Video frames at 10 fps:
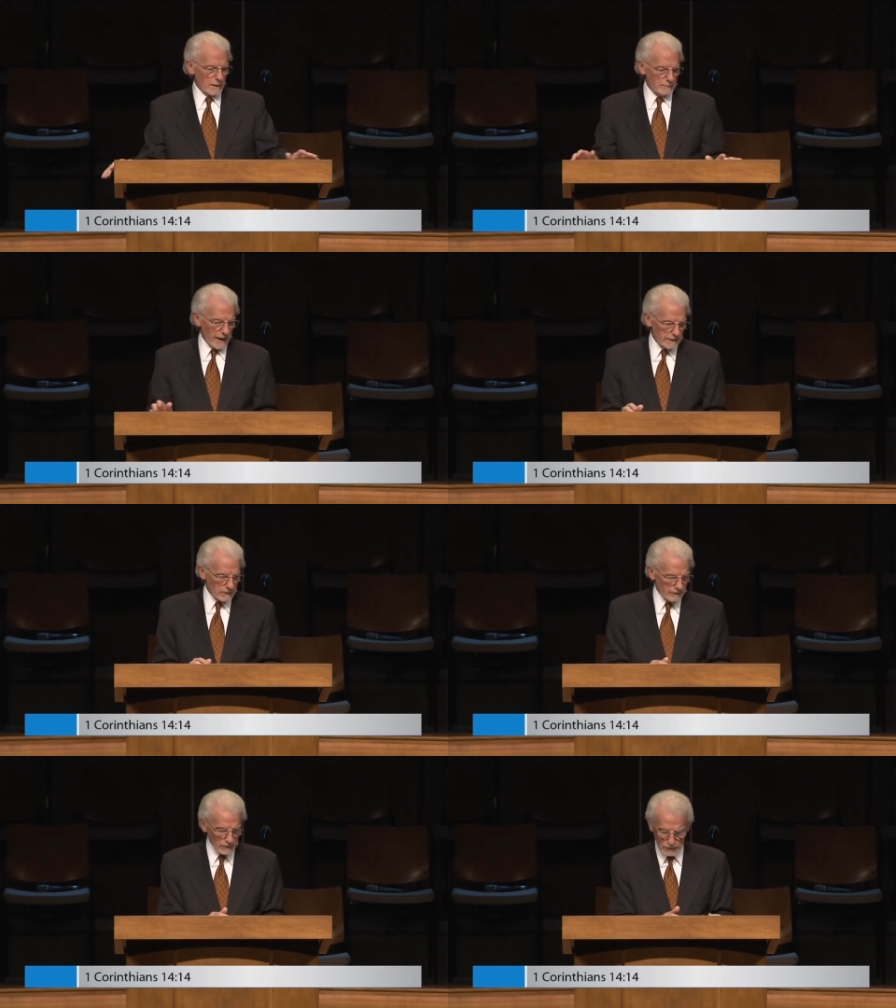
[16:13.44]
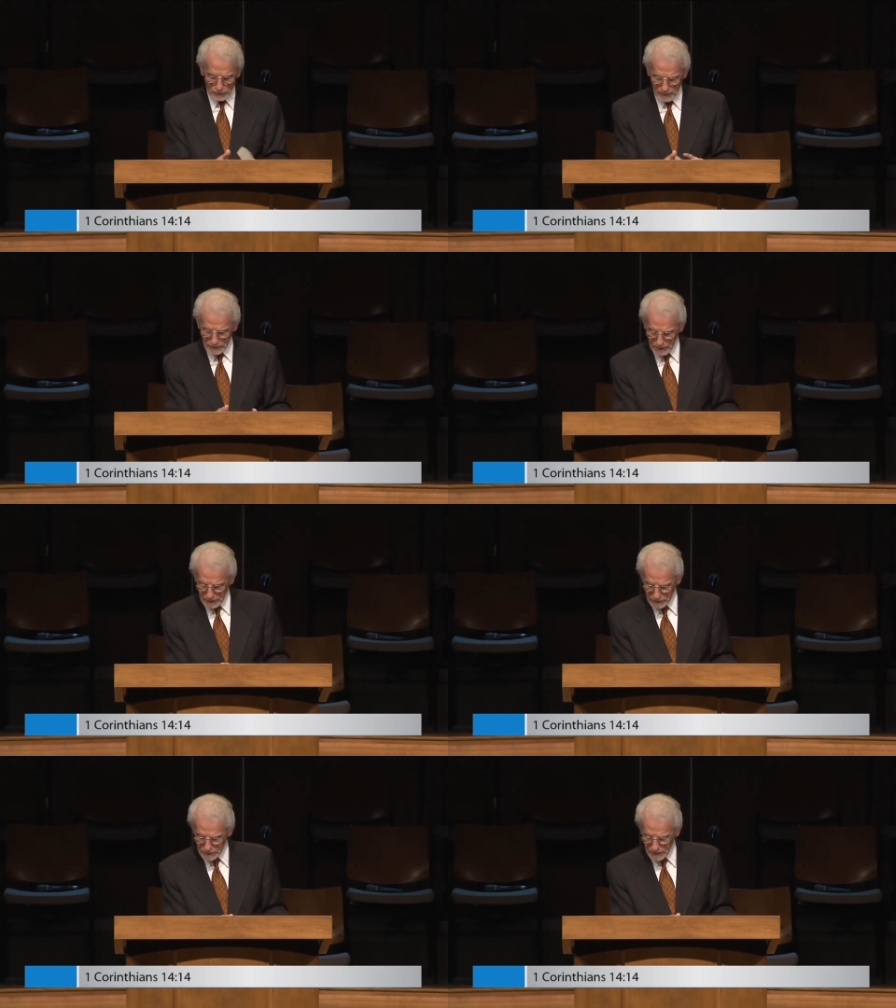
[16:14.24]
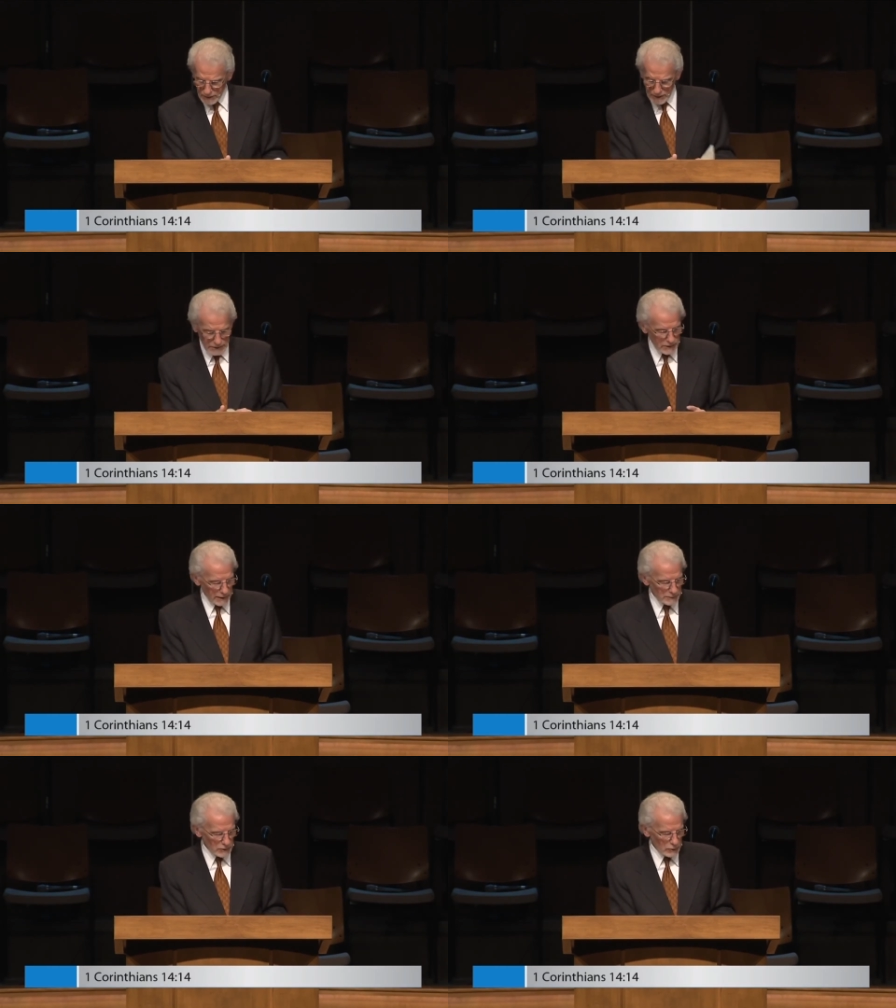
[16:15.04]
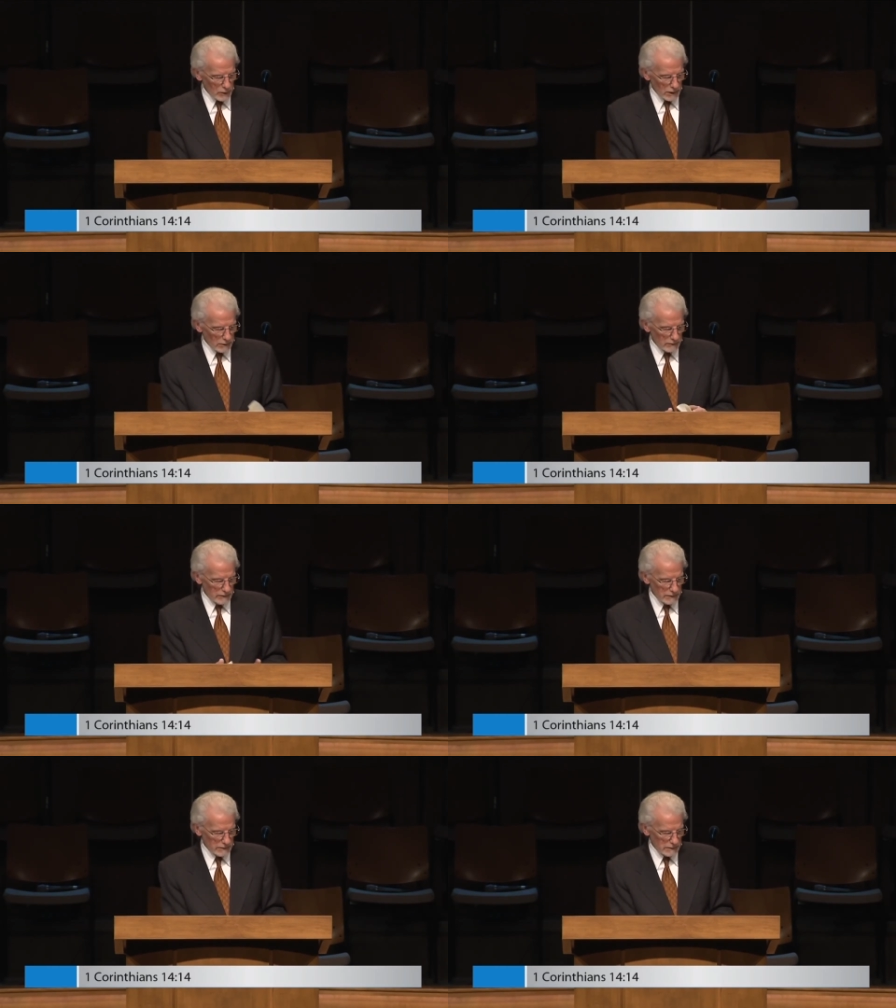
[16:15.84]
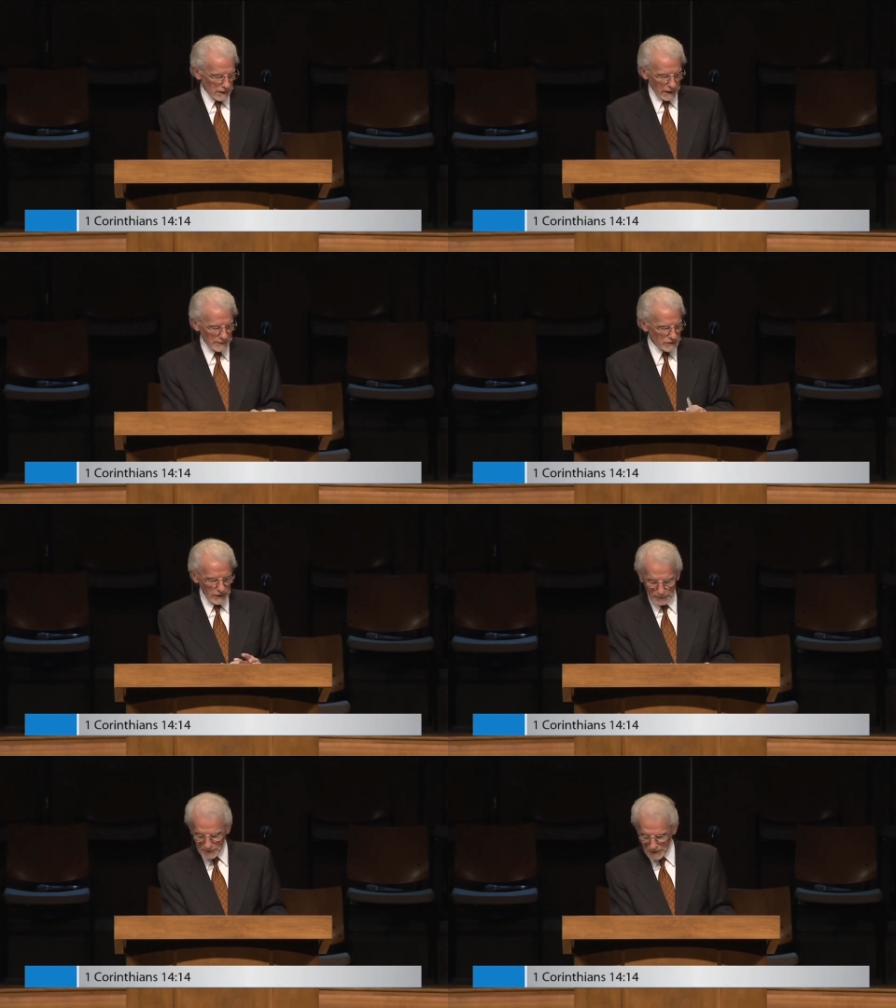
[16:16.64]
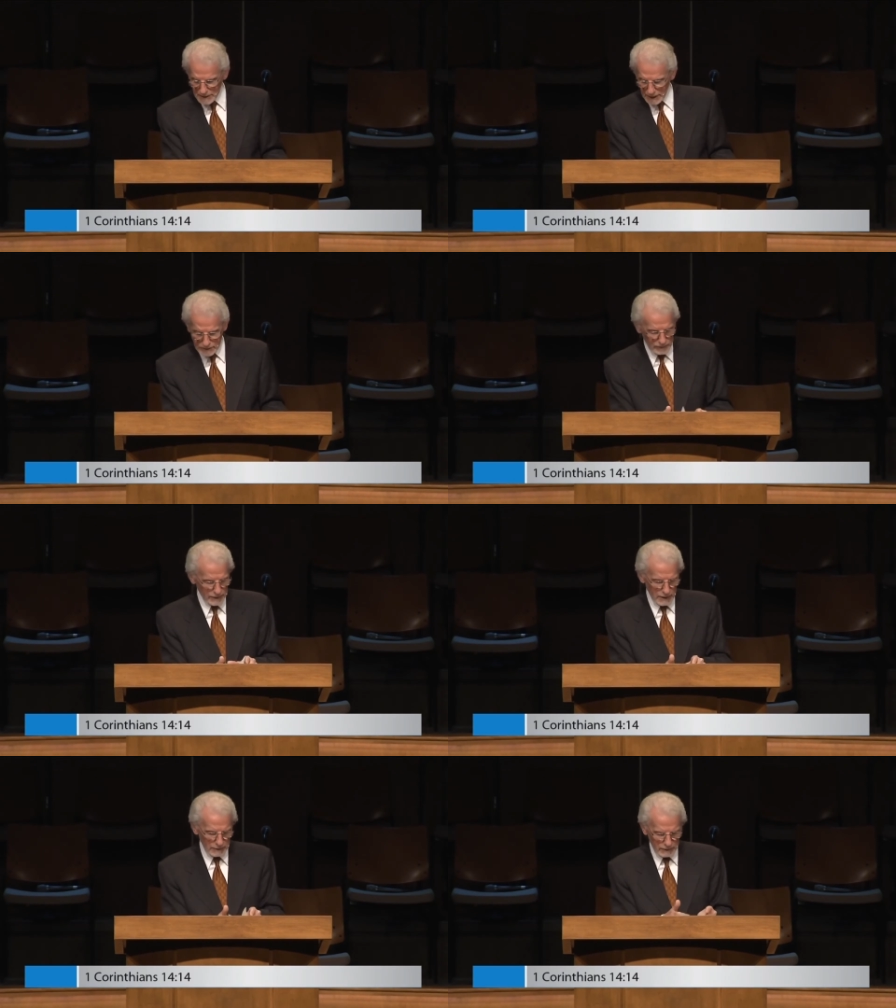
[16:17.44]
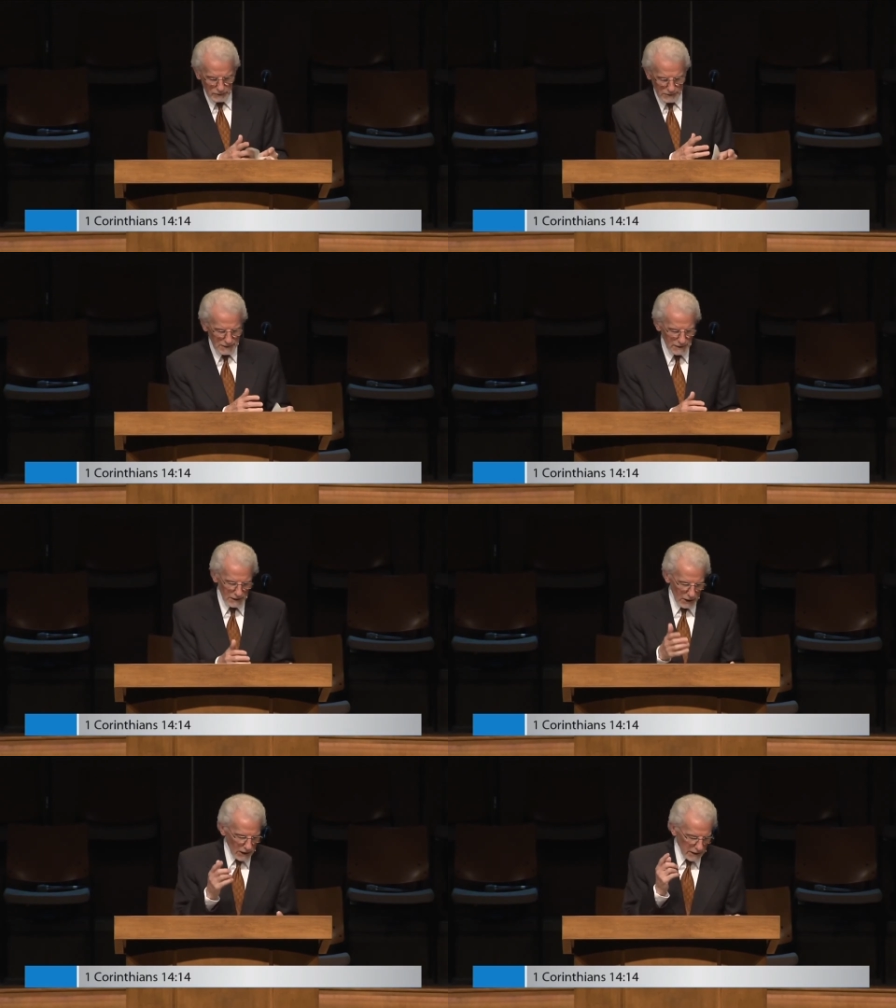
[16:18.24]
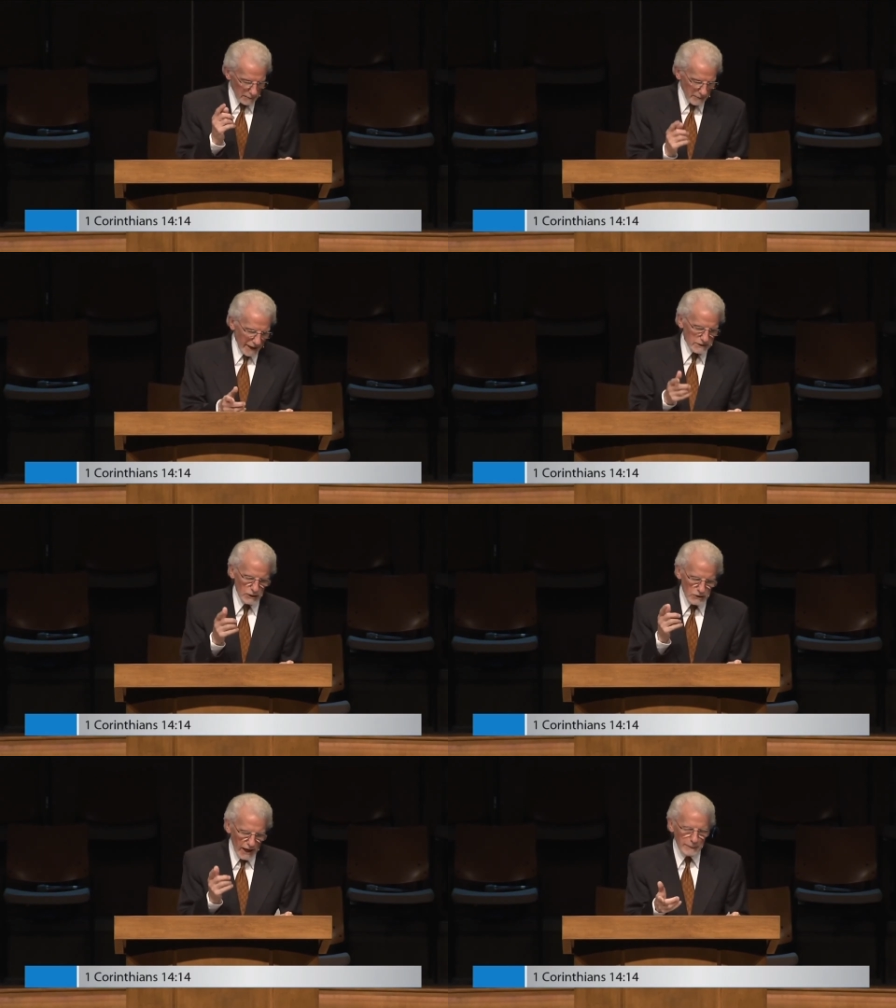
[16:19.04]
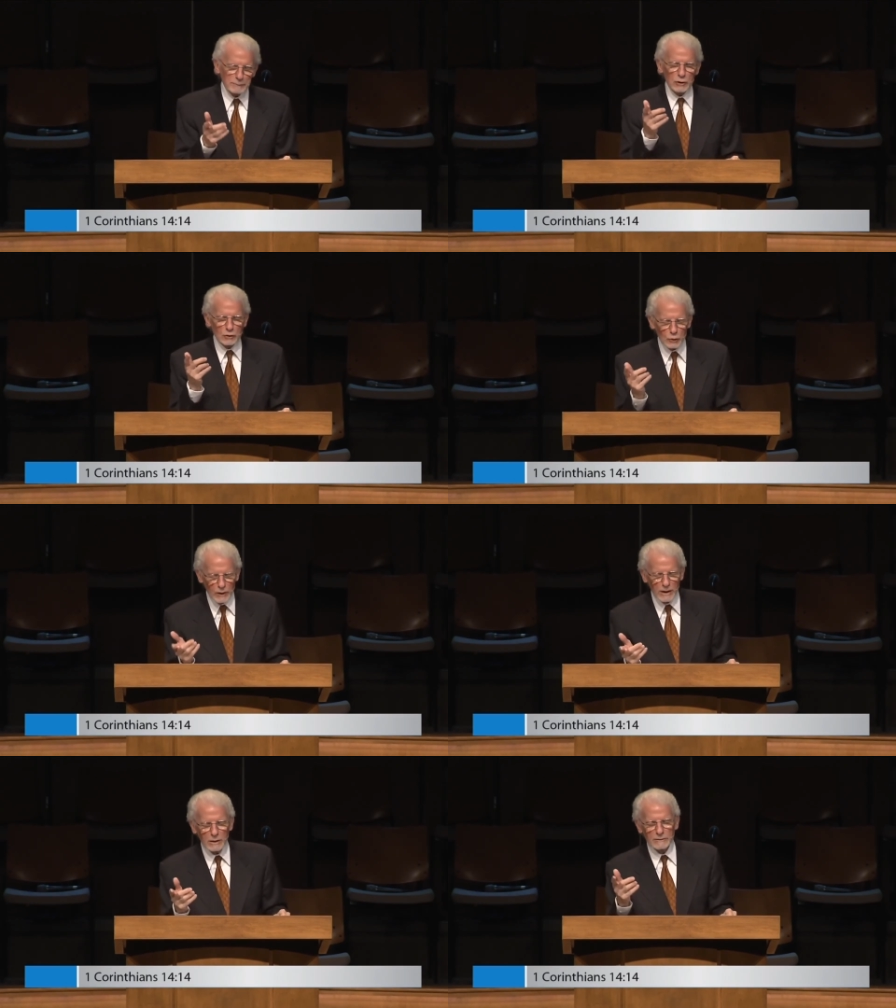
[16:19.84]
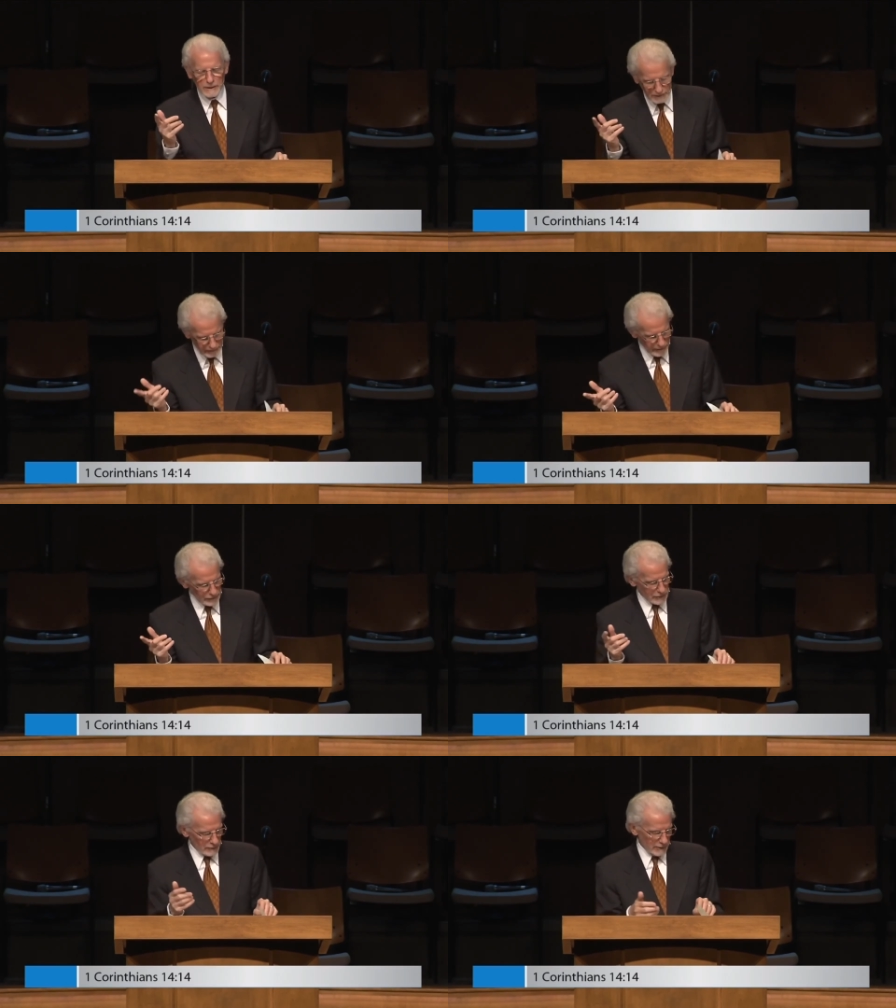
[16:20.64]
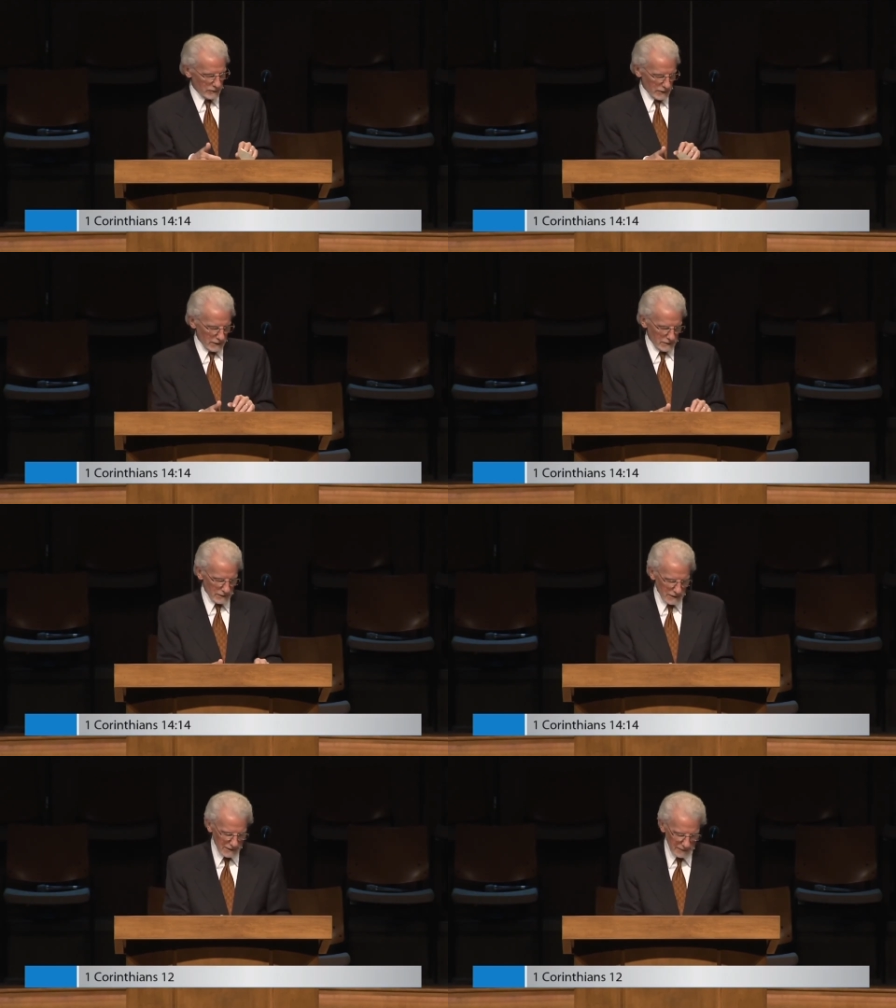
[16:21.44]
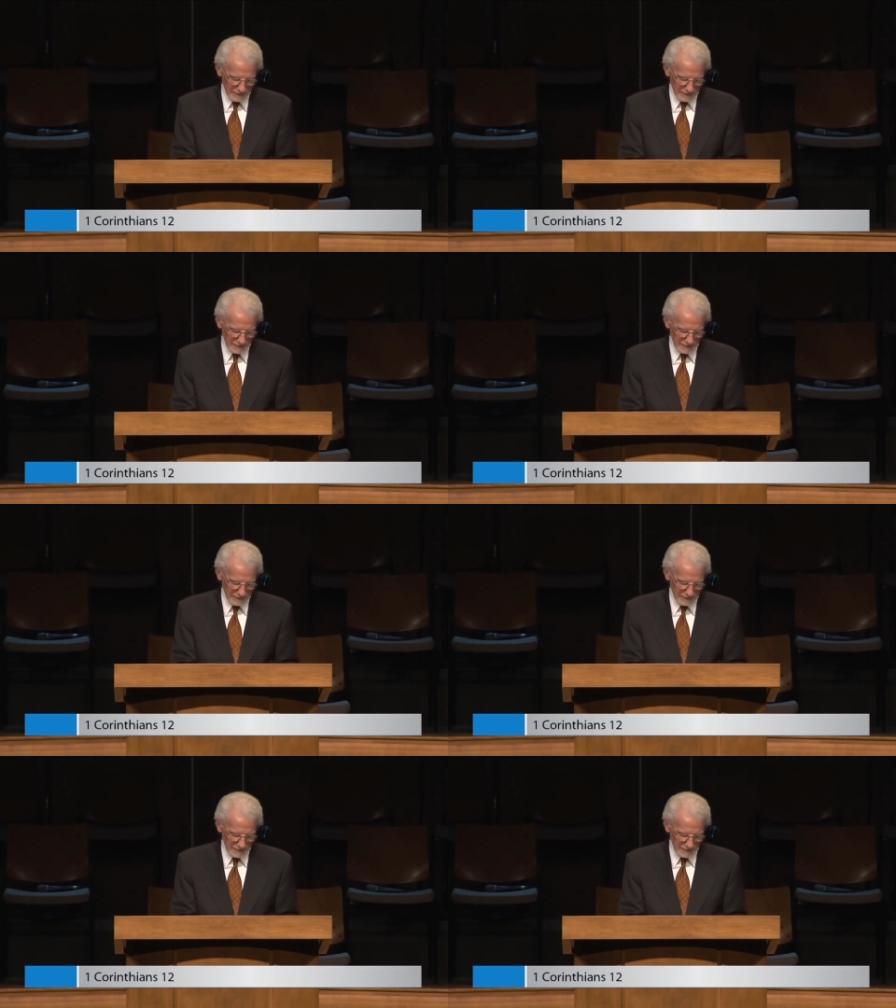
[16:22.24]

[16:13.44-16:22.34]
Come back to 1 Corinthians chapter 12. I mean, chapter, yes. first, come back to chapter 12 of 1 Corinthians.